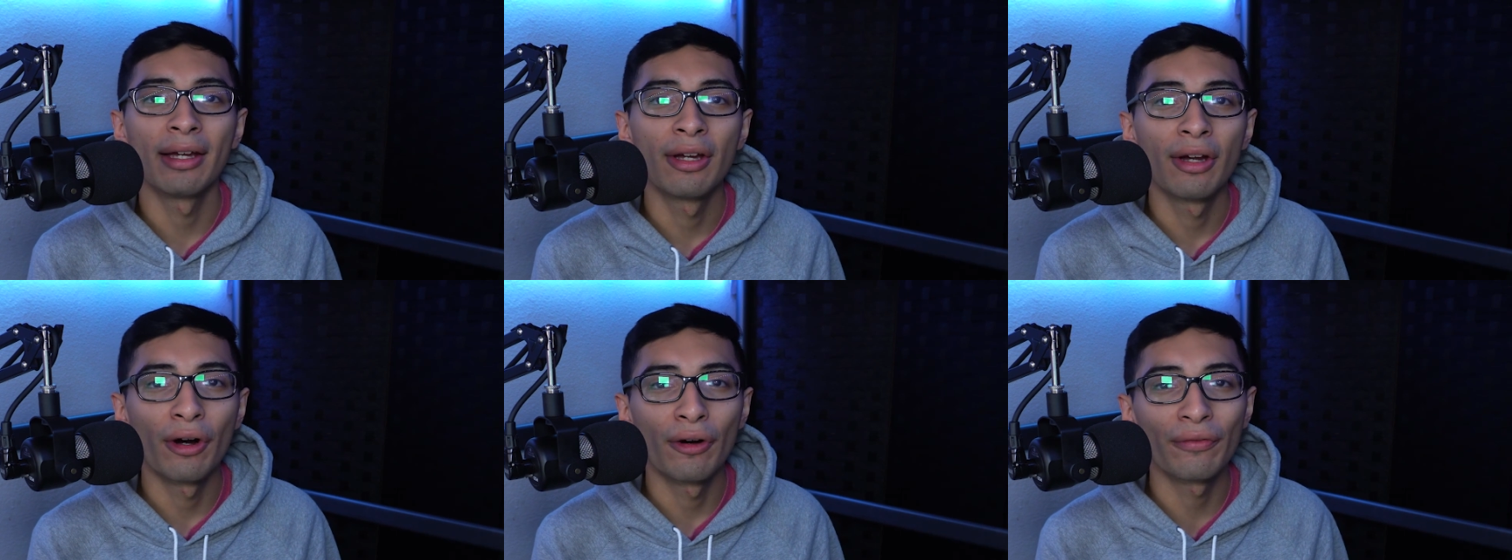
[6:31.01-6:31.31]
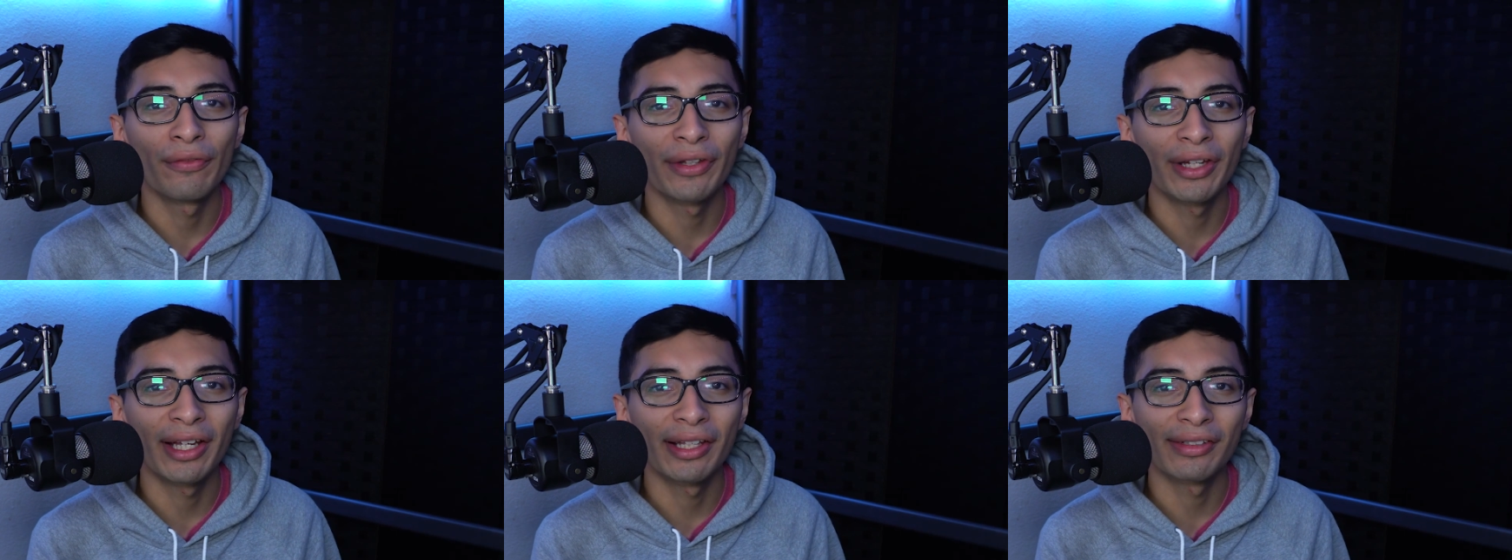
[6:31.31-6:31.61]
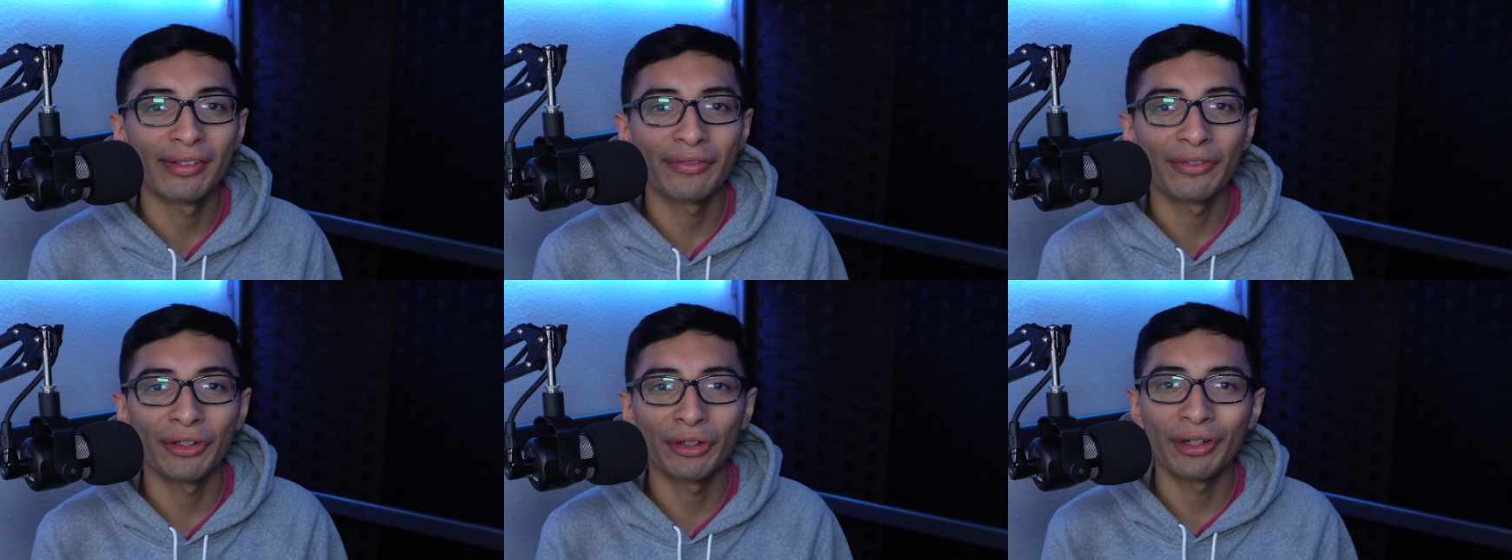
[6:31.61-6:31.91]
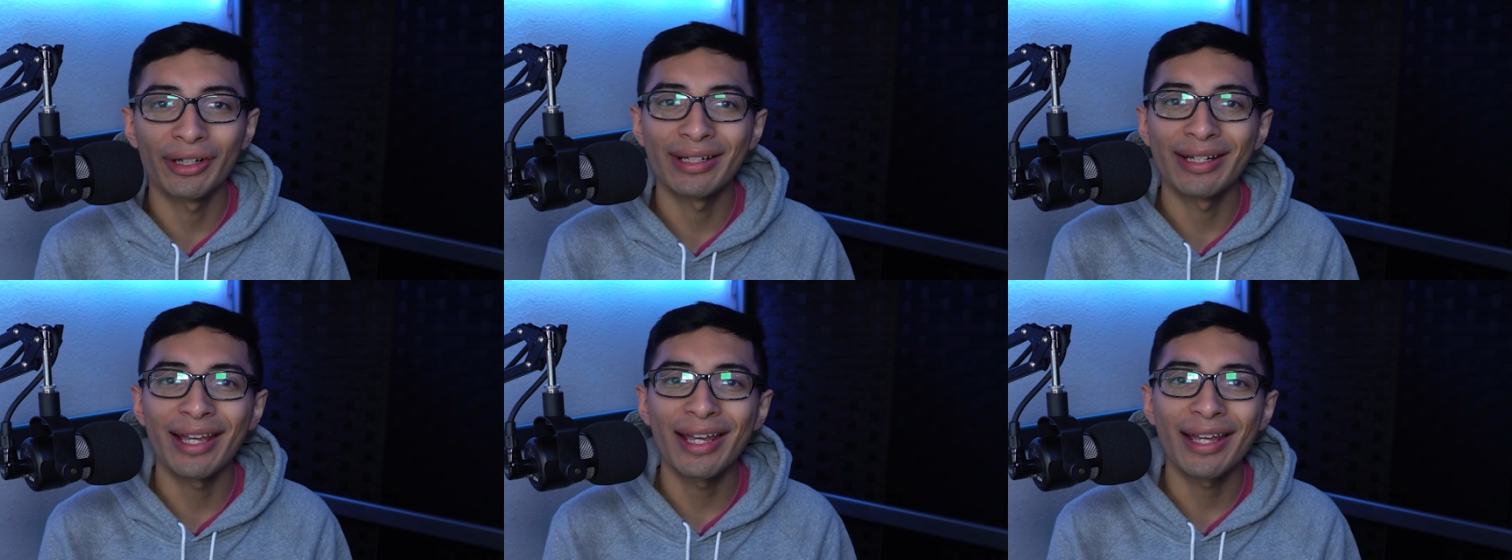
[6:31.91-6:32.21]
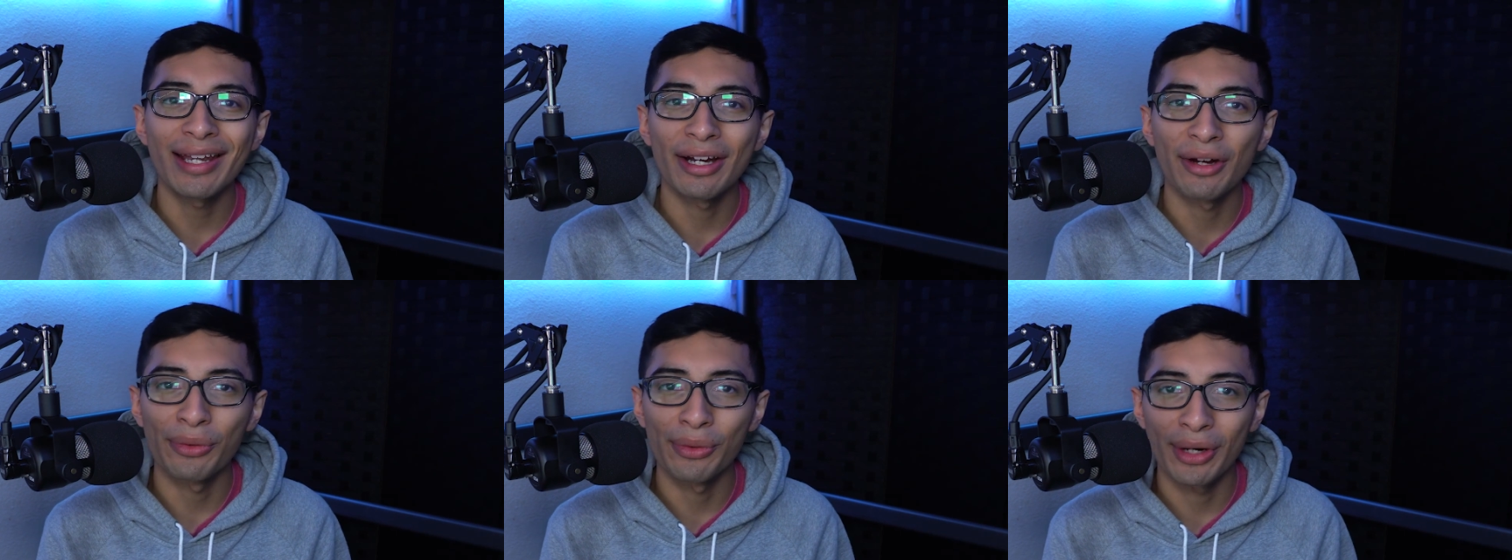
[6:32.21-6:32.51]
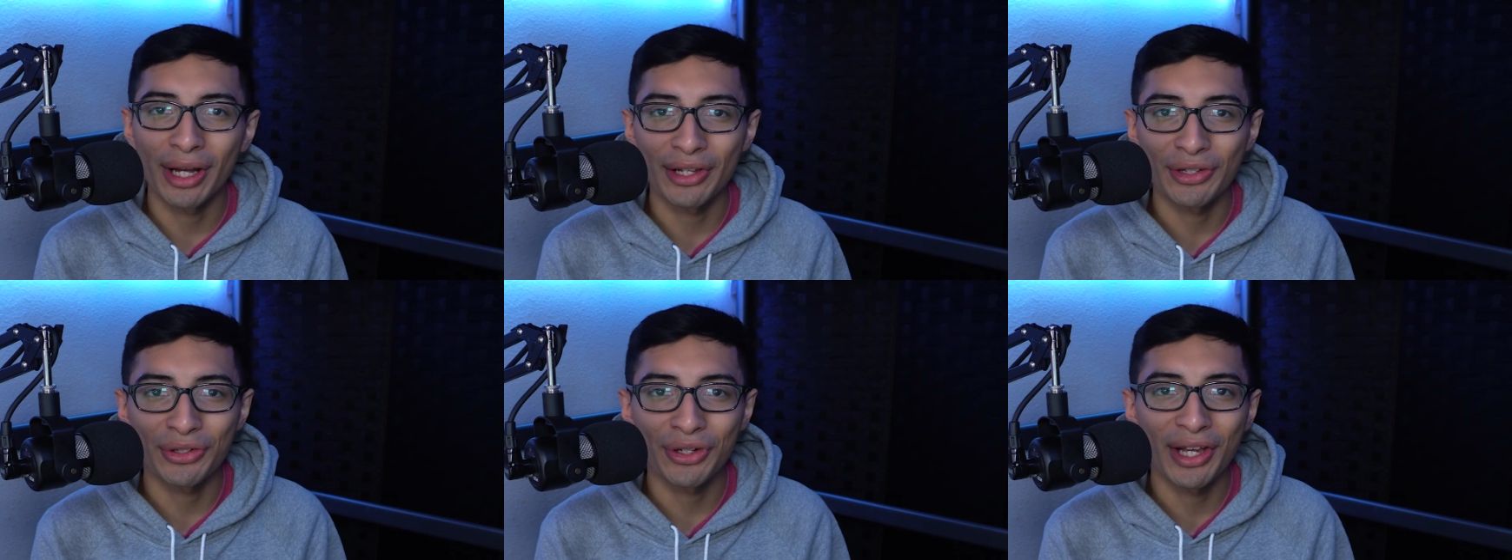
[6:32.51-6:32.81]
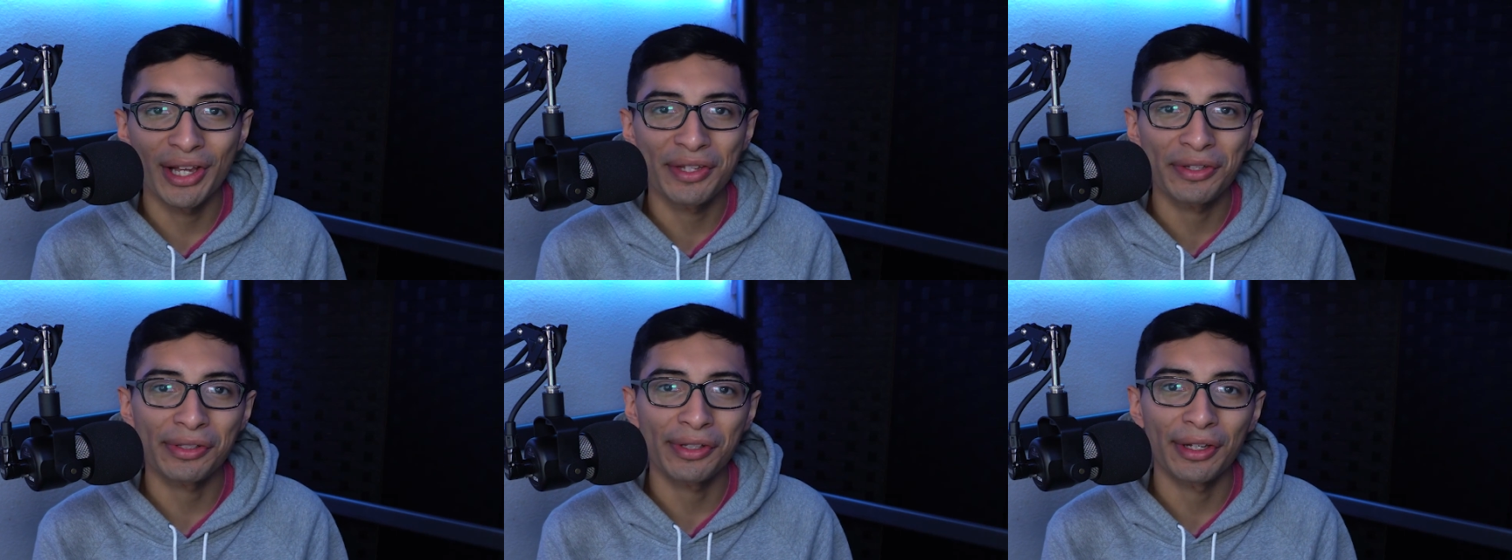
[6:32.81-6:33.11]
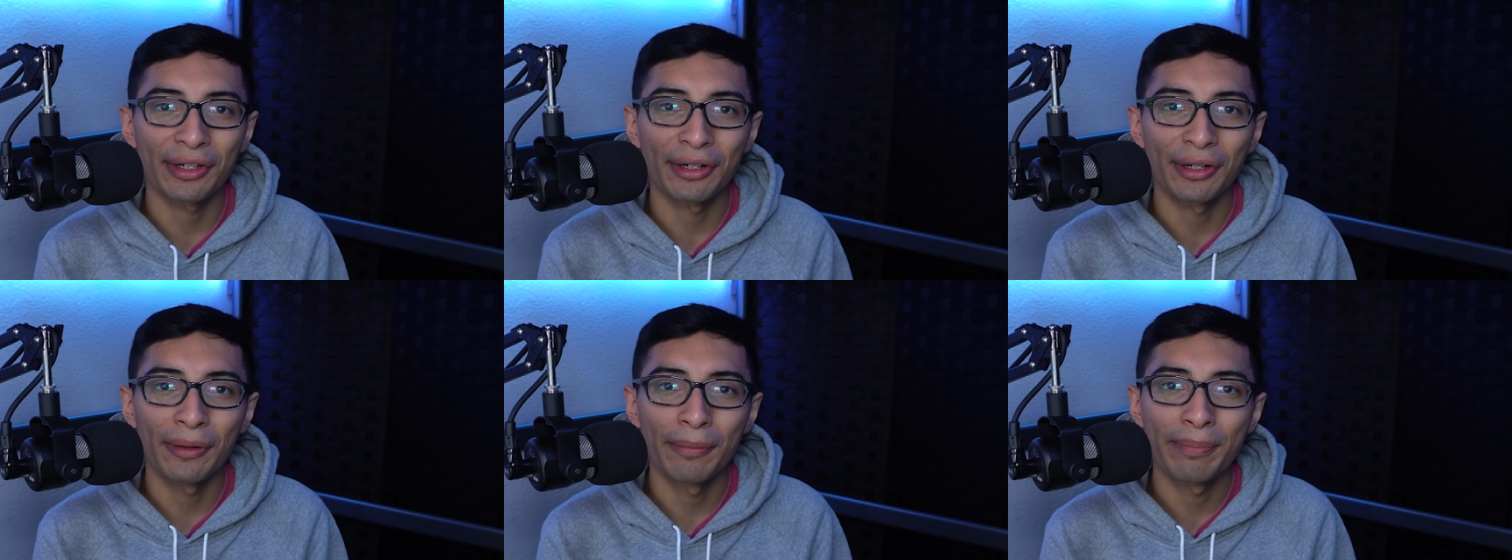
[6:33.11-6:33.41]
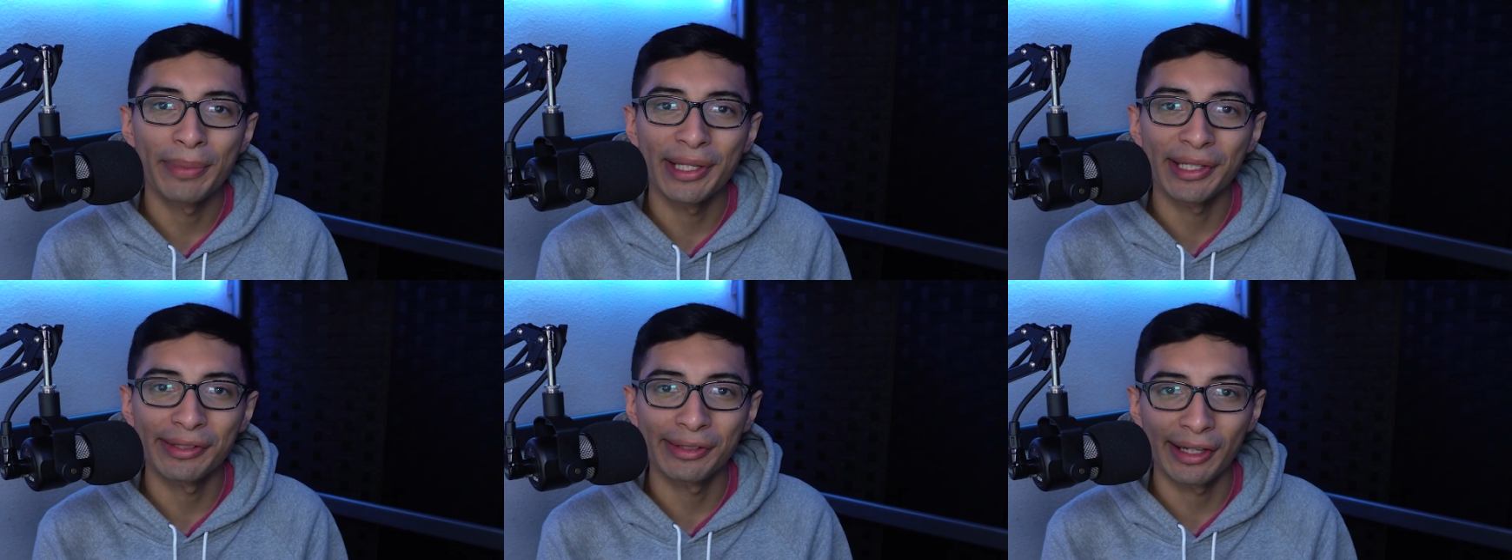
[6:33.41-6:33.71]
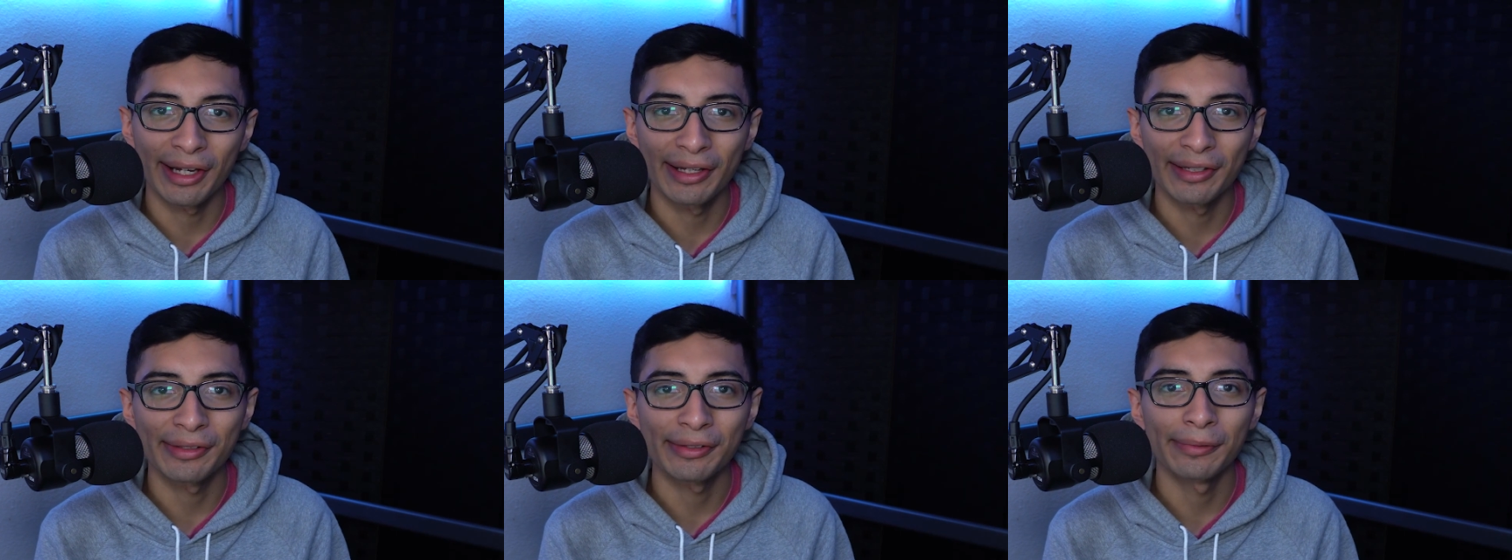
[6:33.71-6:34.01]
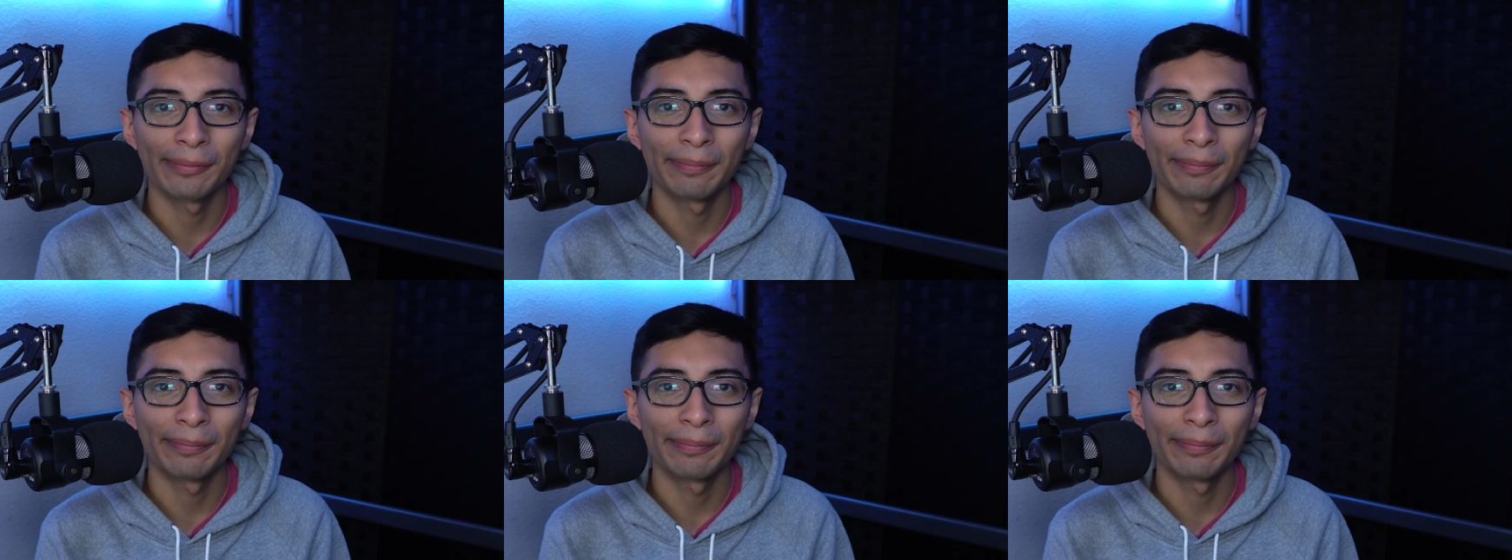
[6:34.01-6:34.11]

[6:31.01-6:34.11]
Hopefully you guys have a great day, and I will catch you guys later. Peace, guys.